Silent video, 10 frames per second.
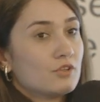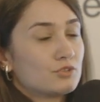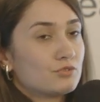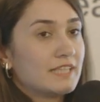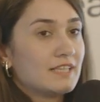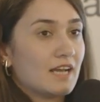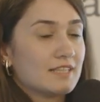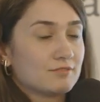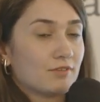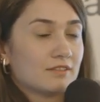to
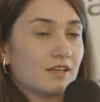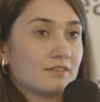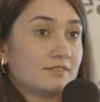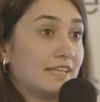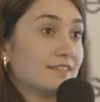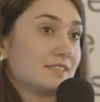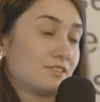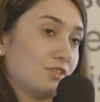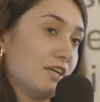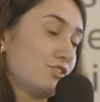realize what their
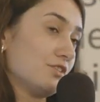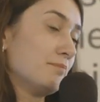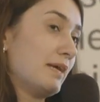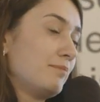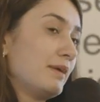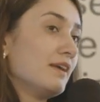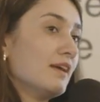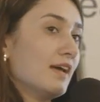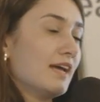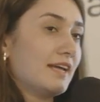strengths, and maybe
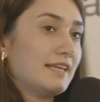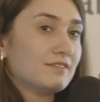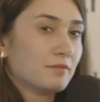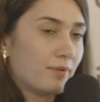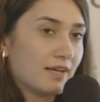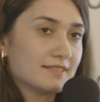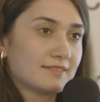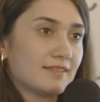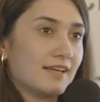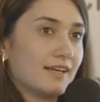in the past